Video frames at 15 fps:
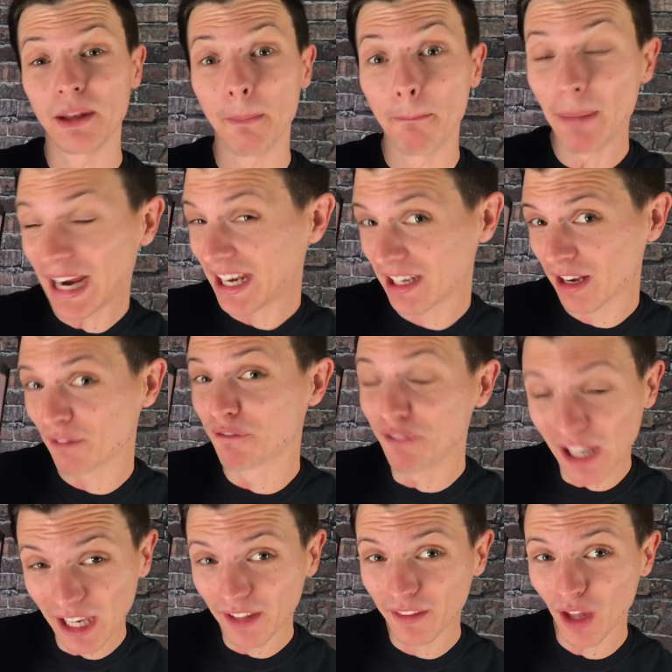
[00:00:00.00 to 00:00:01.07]
The main
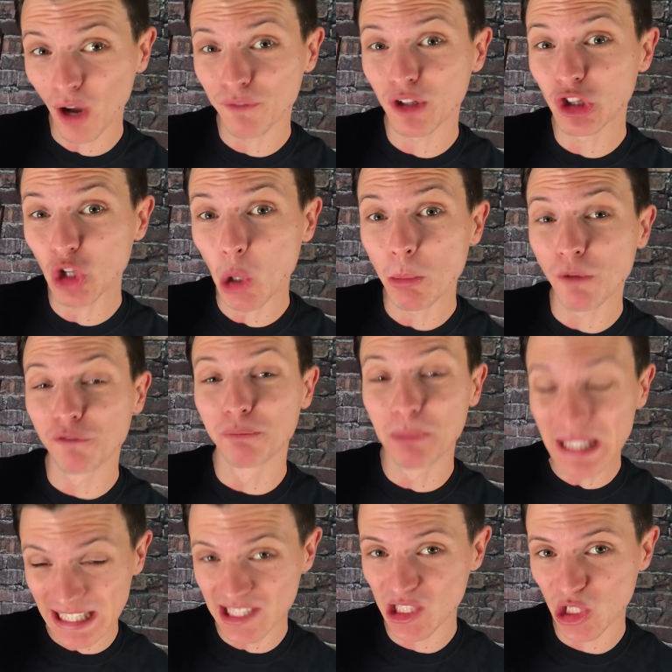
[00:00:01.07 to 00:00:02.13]
villain of the Tome of
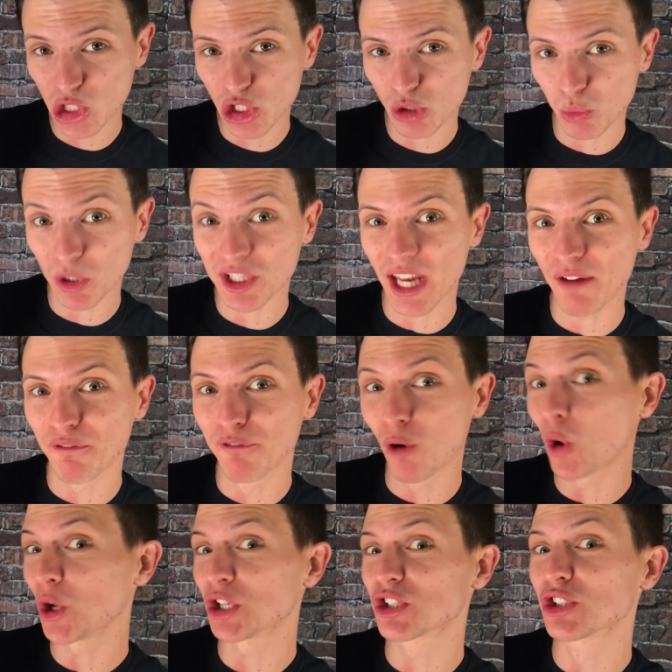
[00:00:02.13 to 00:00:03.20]
Beasts was a
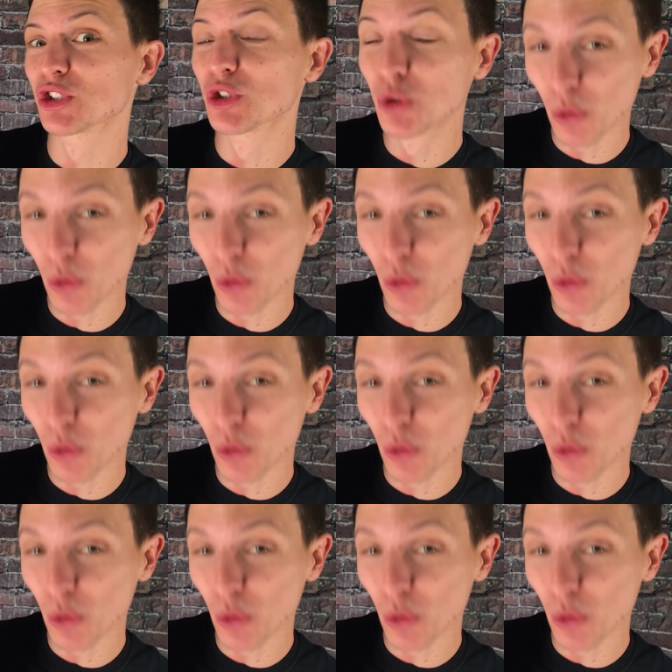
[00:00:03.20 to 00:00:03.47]
void